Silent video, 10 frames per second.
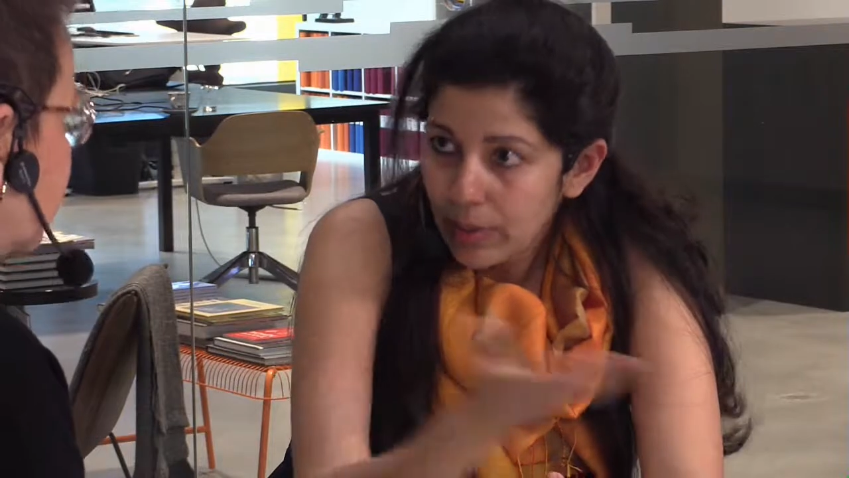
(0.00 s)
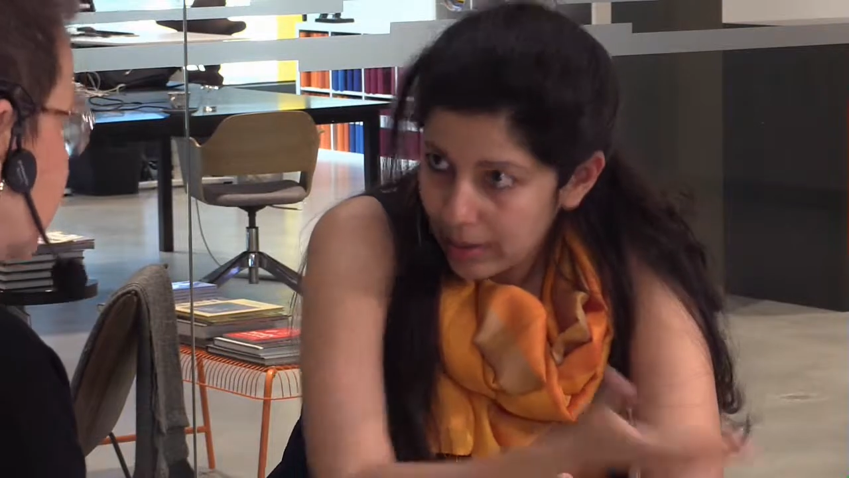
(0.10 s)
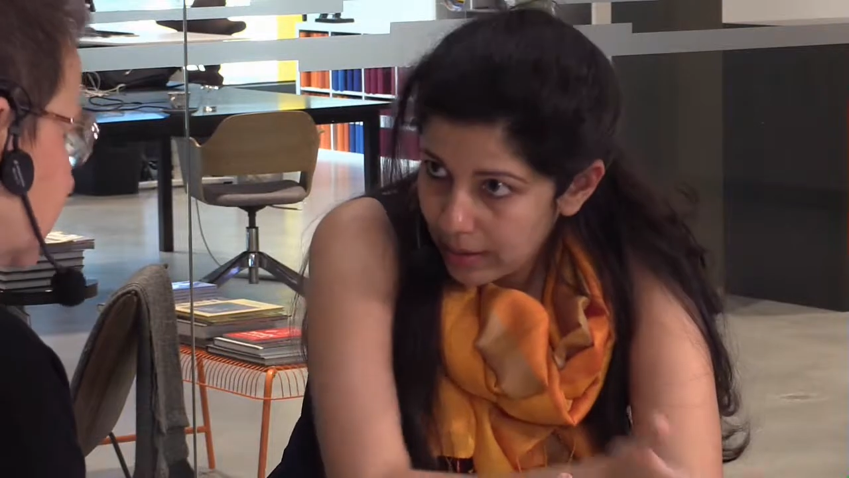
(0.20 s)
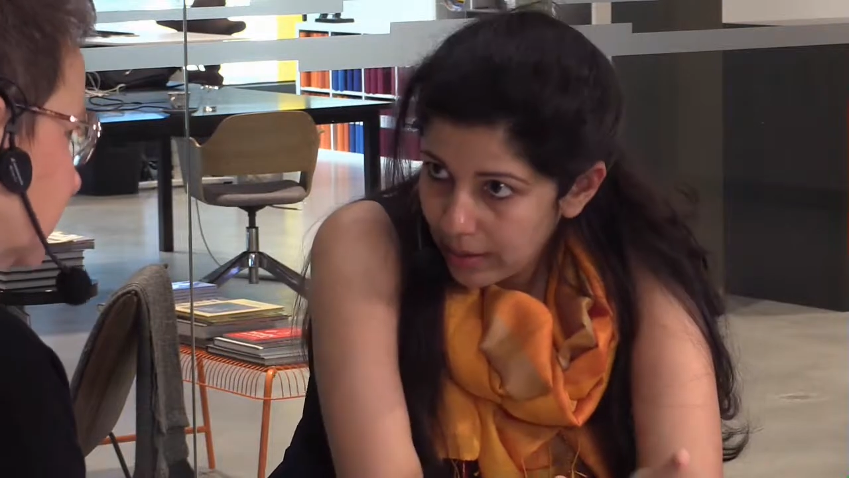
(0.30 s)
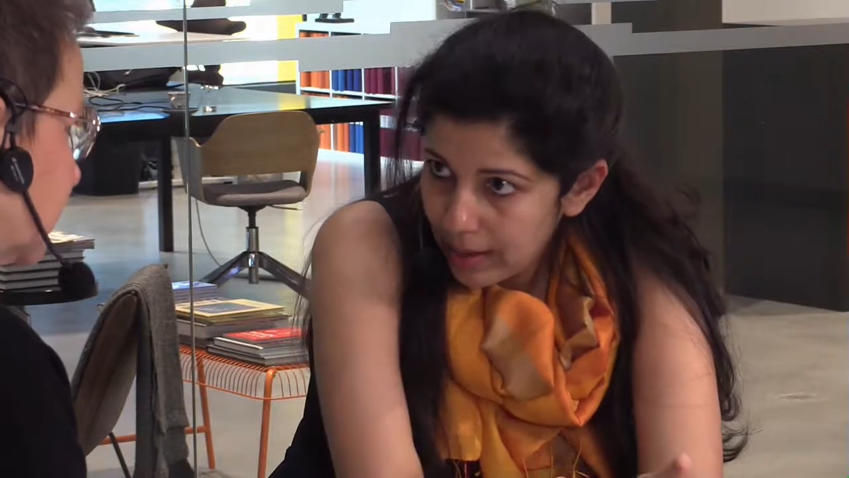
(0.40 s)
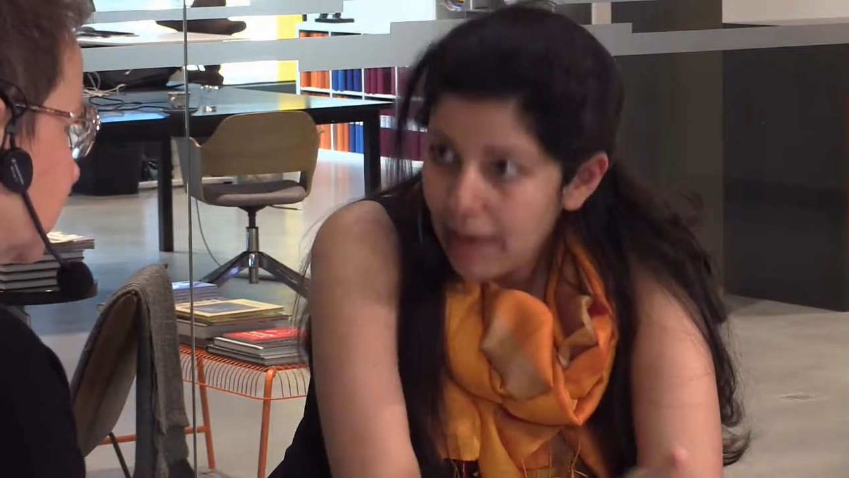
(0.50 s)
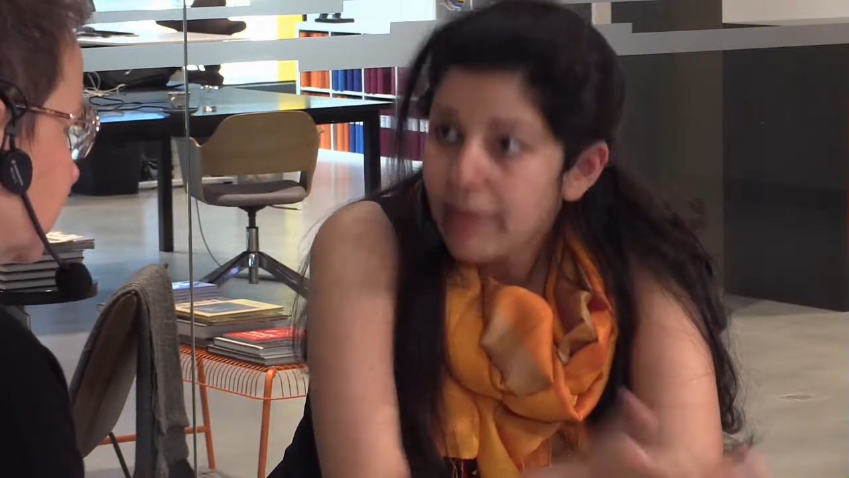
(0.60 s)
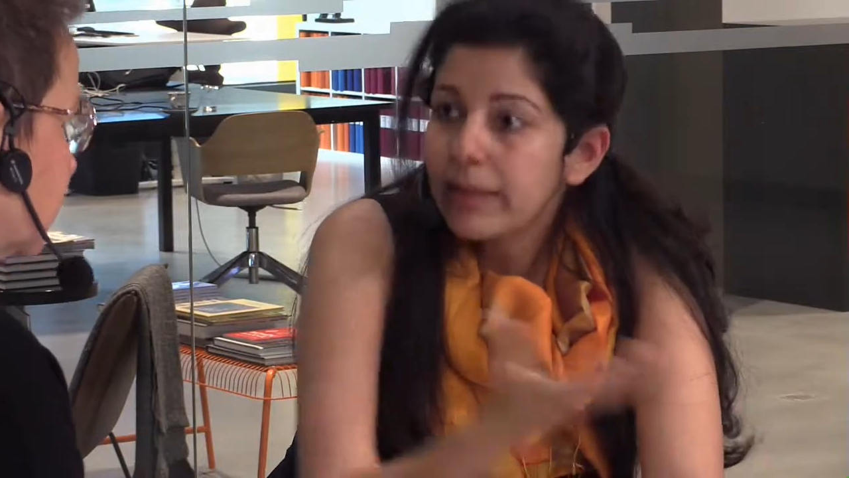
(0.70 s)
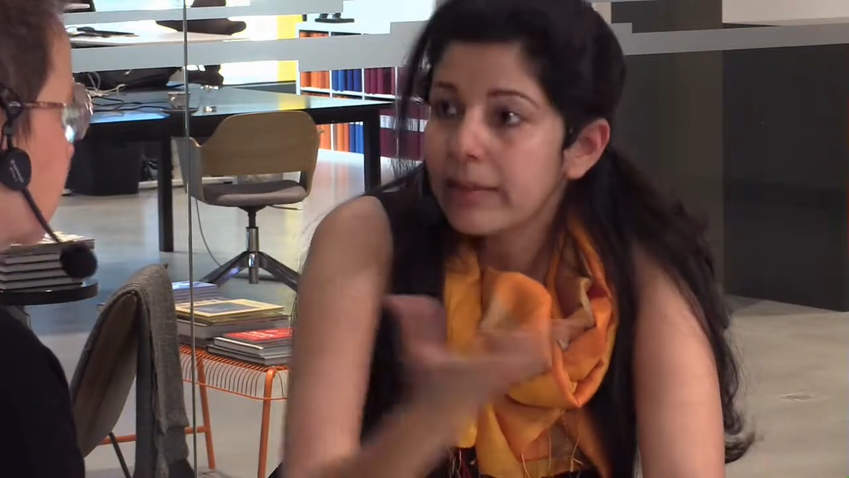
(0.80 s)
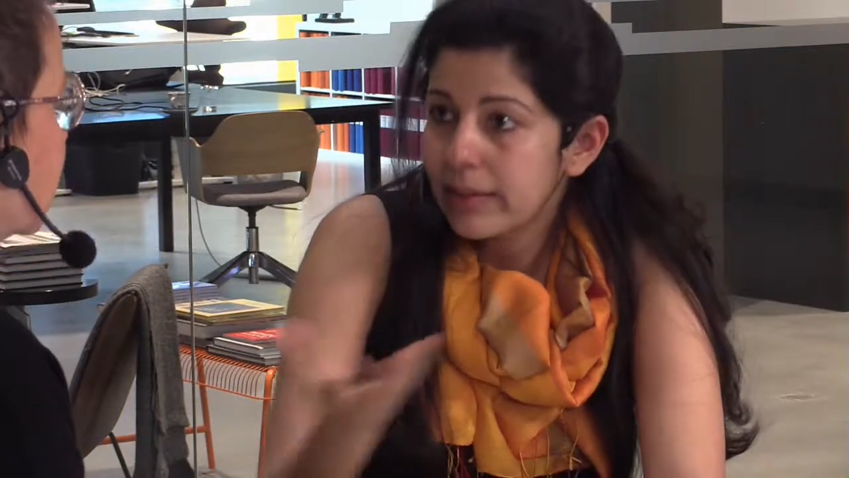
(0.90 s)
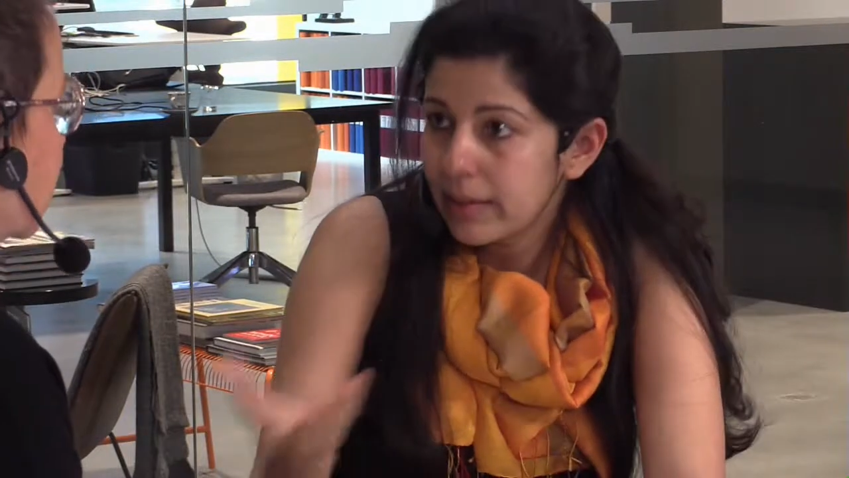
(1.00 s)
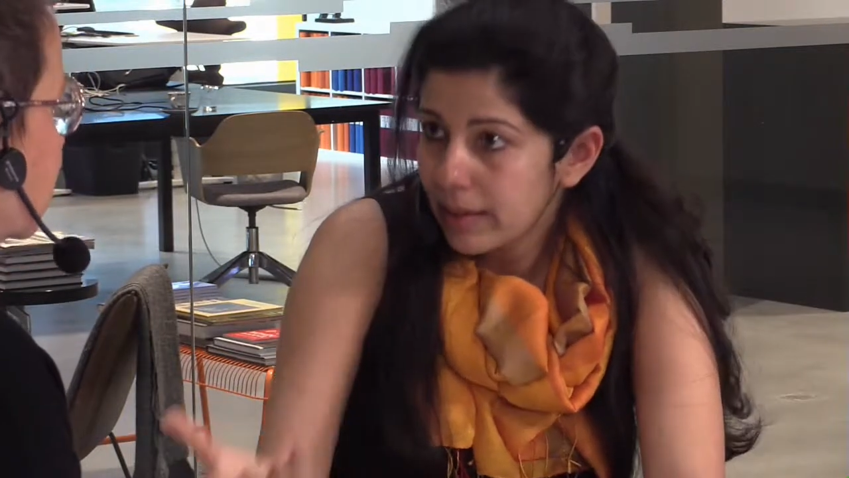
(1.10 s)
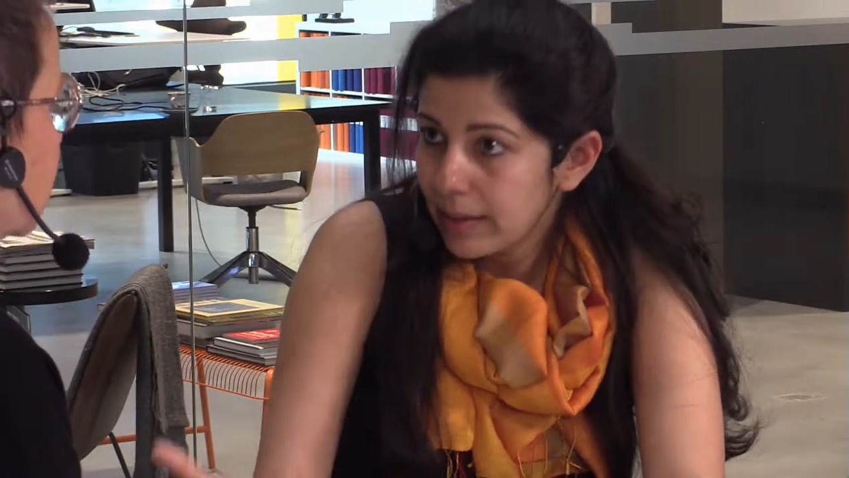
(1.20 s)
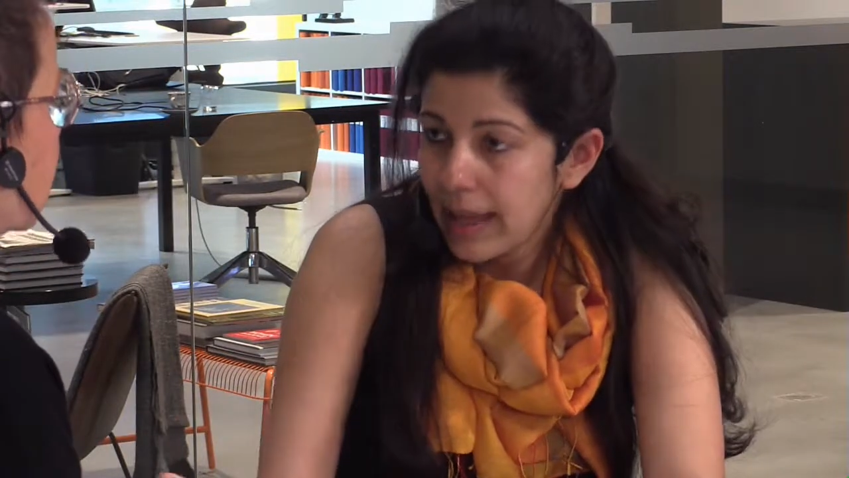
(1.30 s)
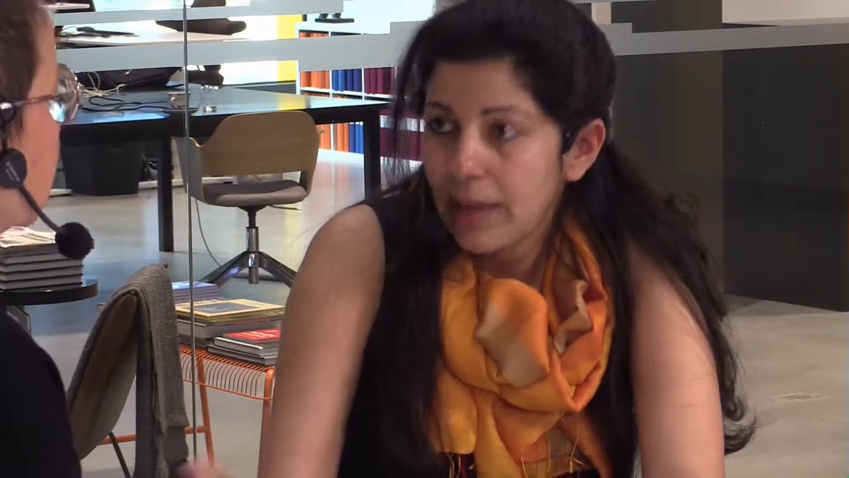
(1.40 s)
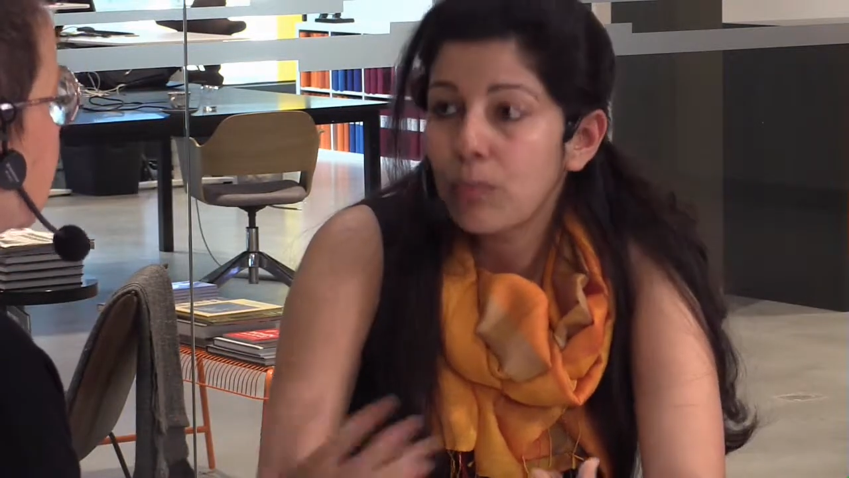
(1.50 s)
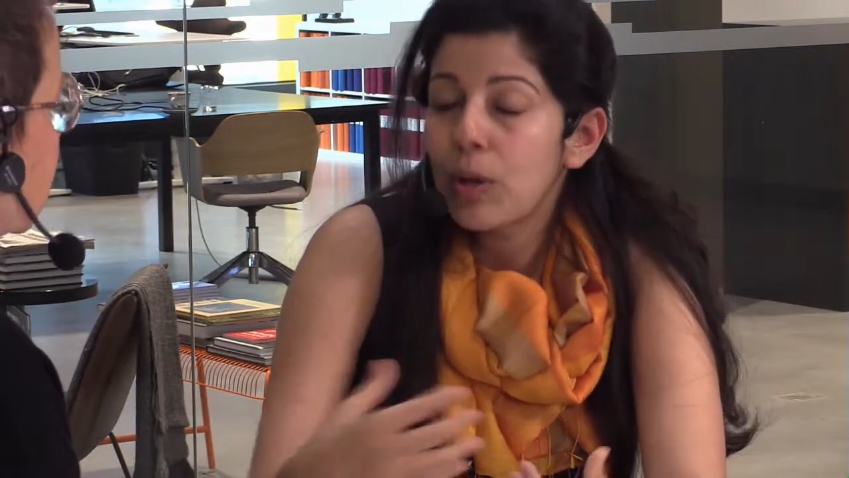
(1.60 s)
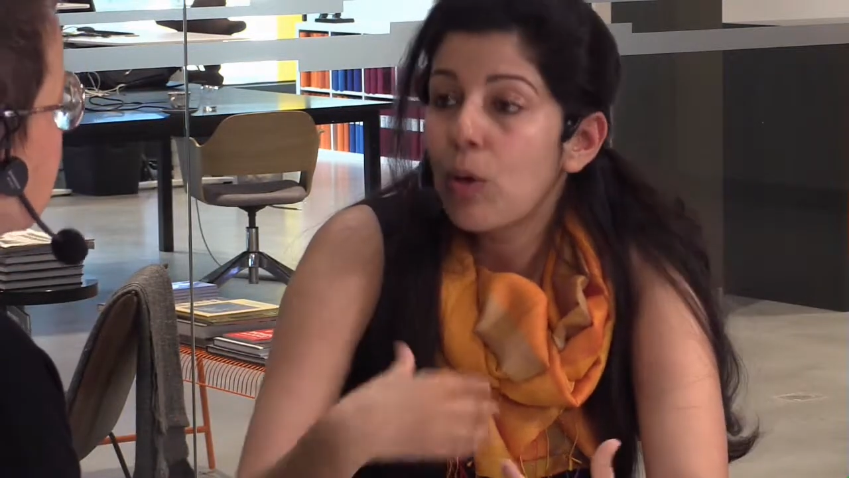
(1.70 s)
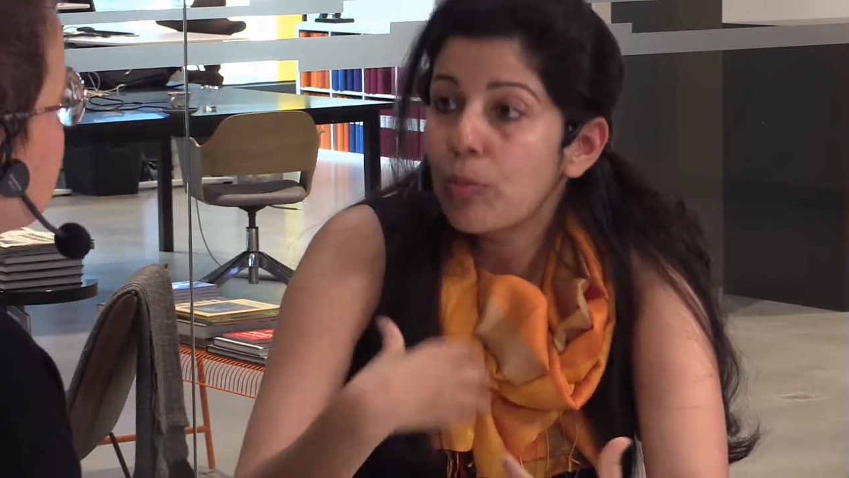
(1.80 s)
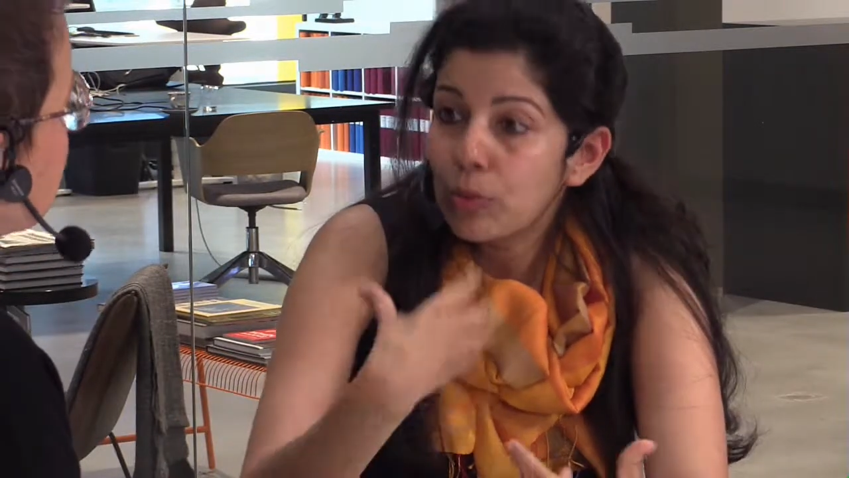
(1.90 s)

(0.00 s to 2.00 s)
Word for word: with uh, Ericsson and we hope